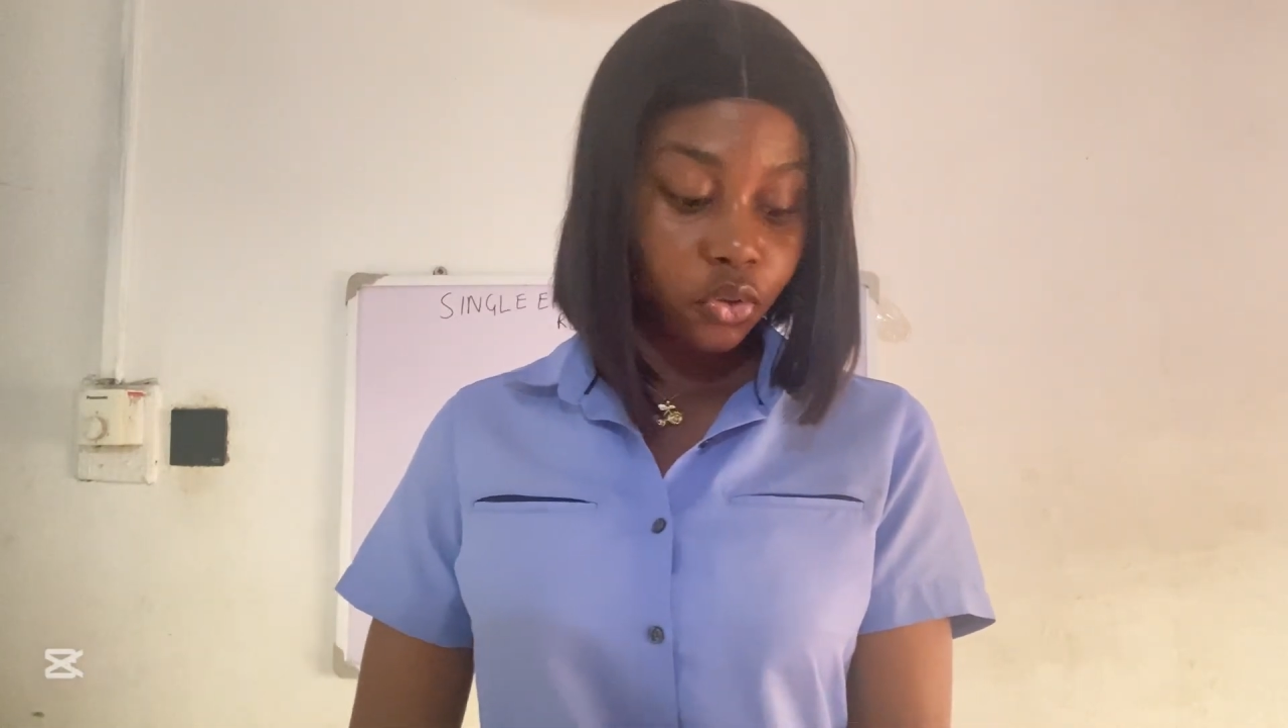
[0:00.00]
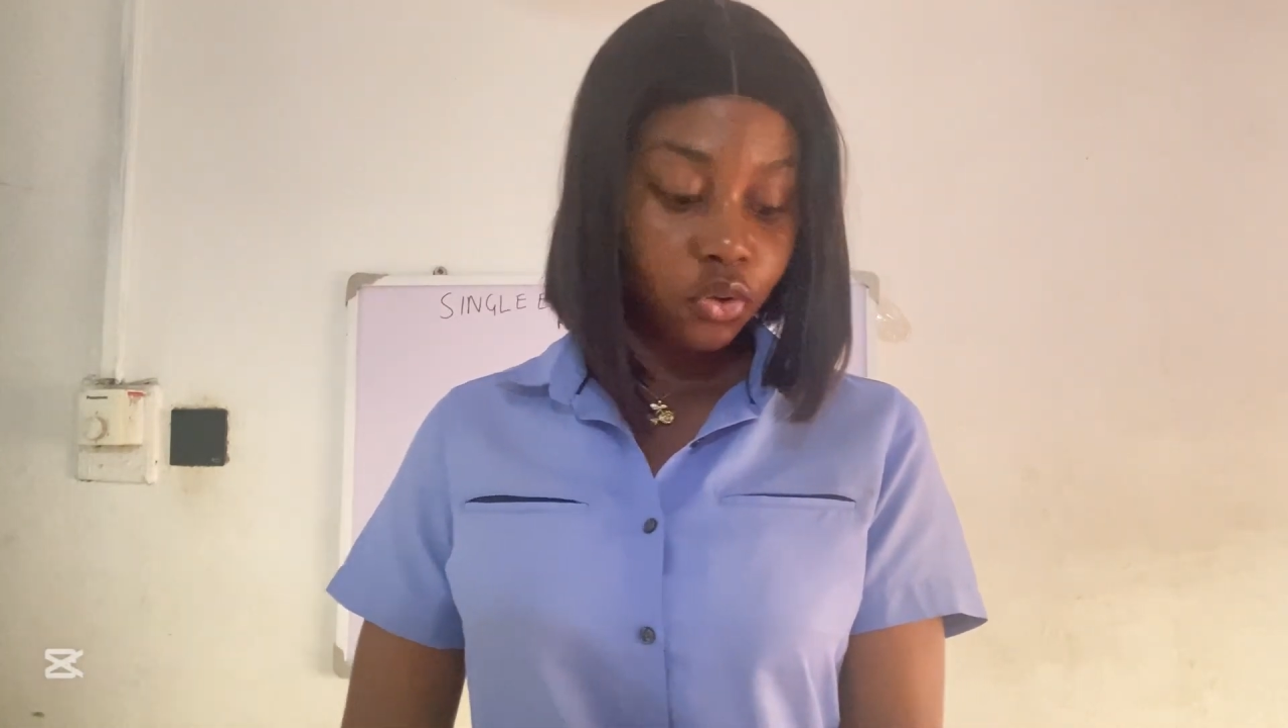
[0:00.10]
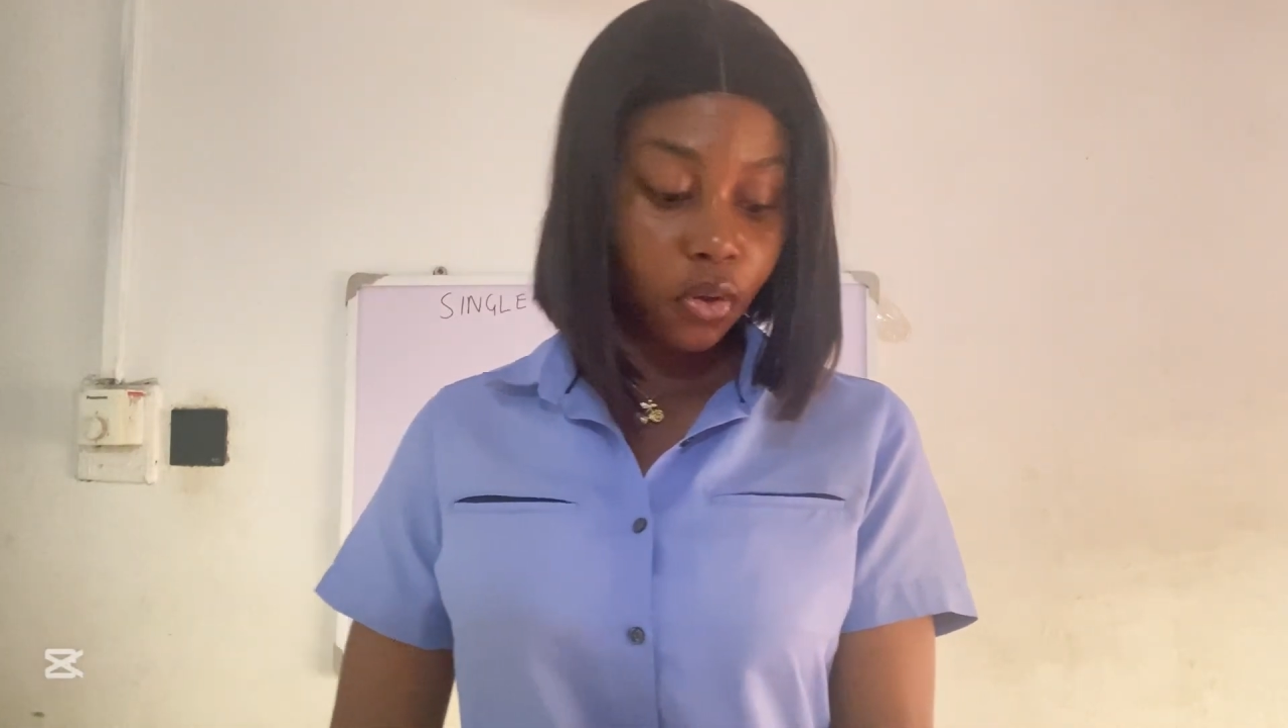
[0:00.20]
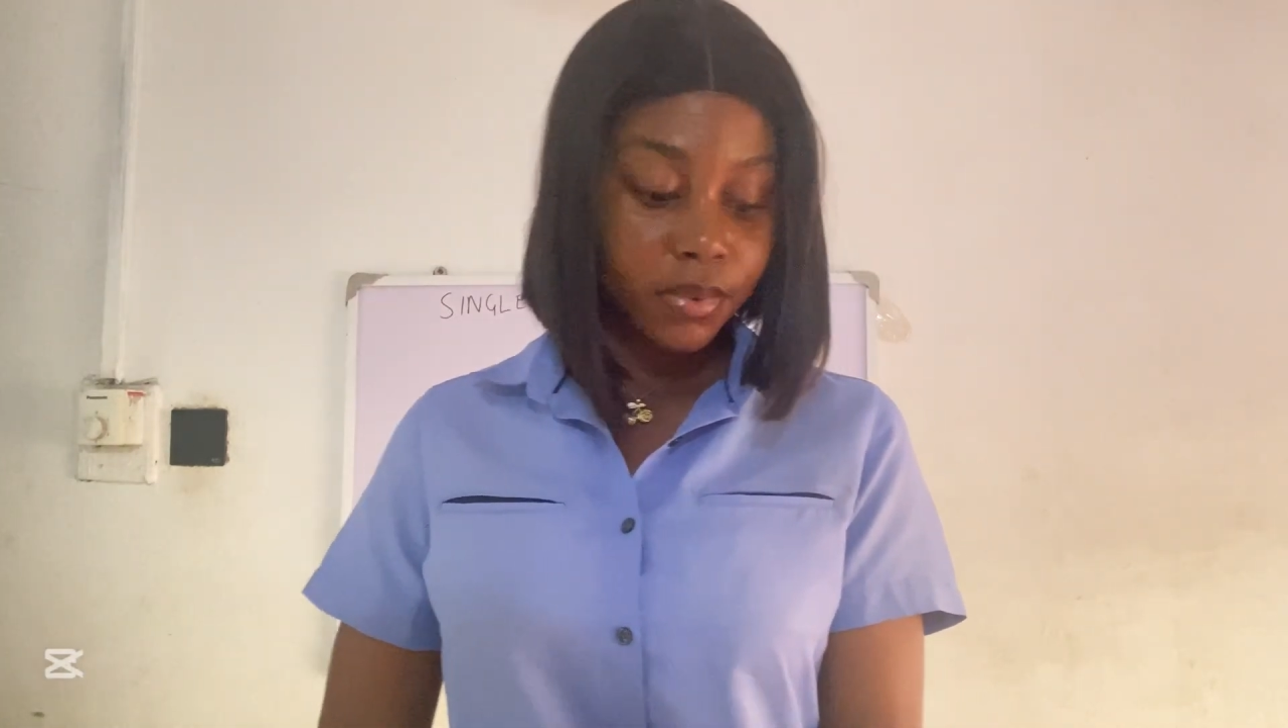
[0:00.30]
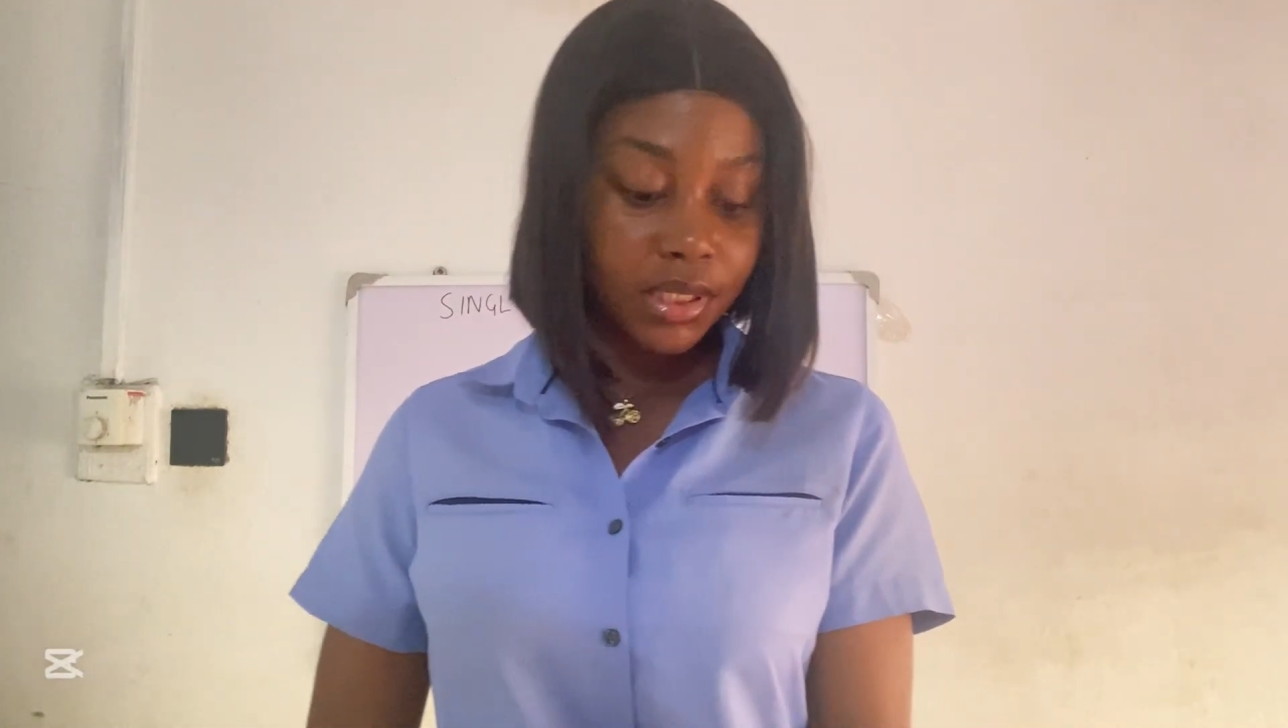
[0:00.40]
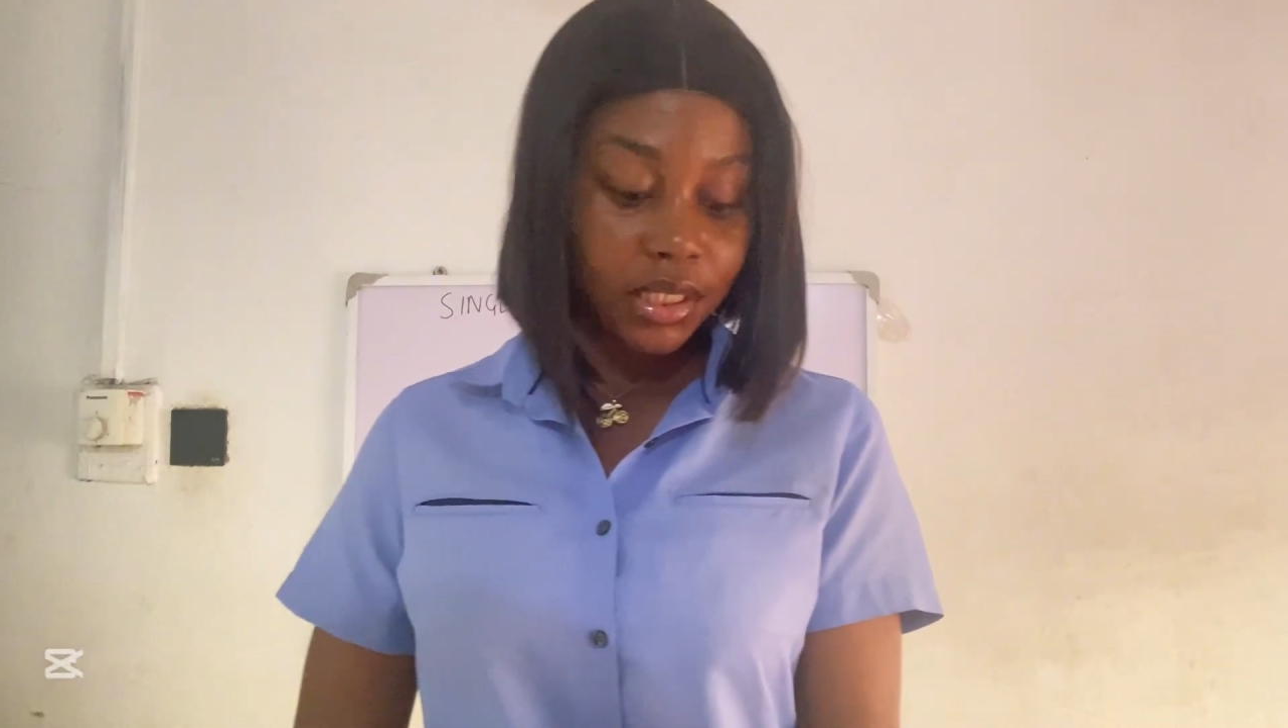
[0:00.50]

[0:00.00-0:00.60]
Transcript: to obtain